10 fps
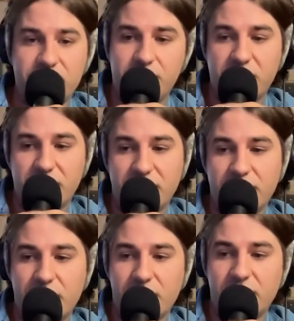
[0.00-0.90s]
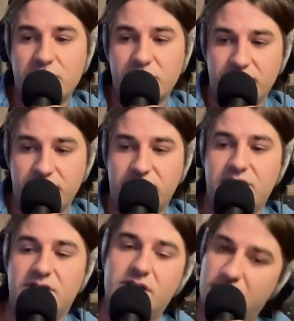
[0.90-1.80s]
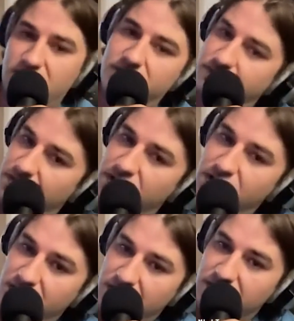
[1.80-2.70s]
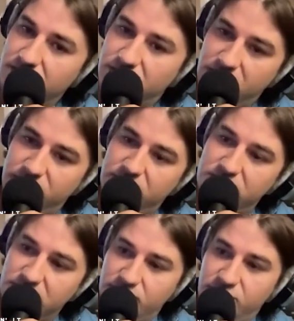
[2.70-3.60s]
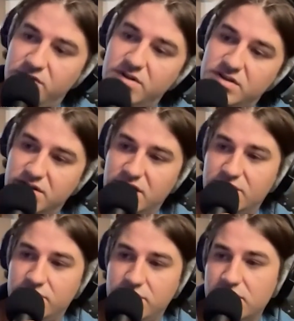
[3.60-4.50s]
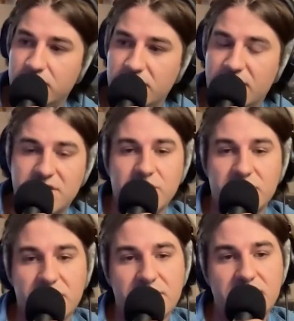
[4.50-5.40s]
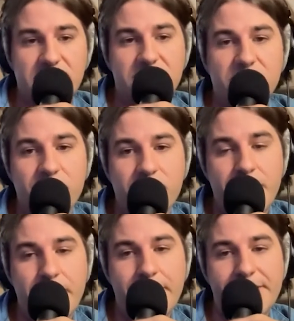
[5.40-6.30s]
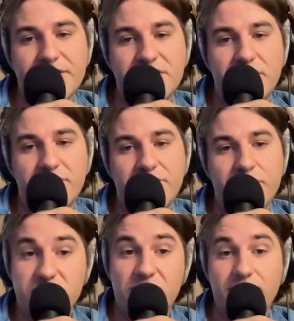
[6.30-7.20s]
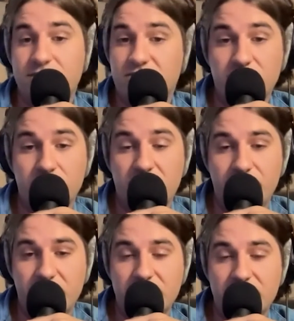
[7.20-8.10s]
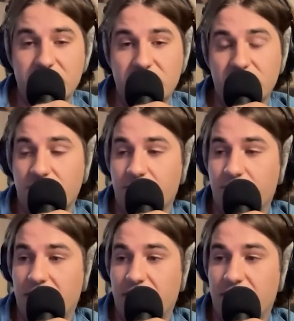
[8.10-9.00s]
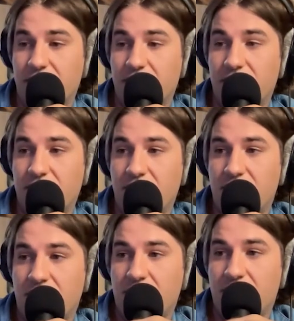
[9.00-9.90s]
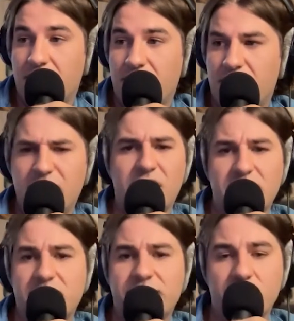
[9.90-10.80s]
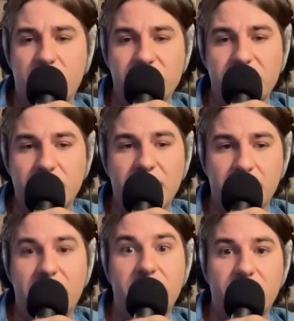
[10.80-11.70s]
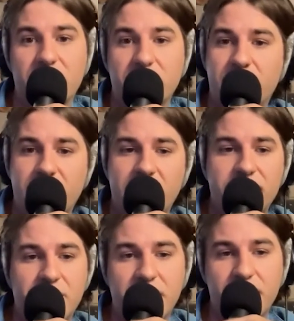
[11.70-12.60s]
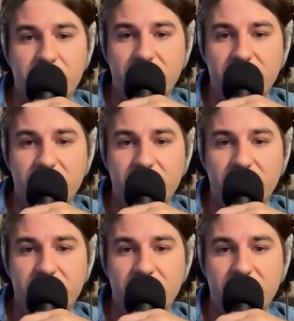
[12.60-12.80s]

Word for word: I put out that record in 2015, I kind of dipped deeper into like dance music and techno and stuff, mm-hmm. which I'm super happy I did too. But uh yeah, I definitely wanted to make a band record right after that one.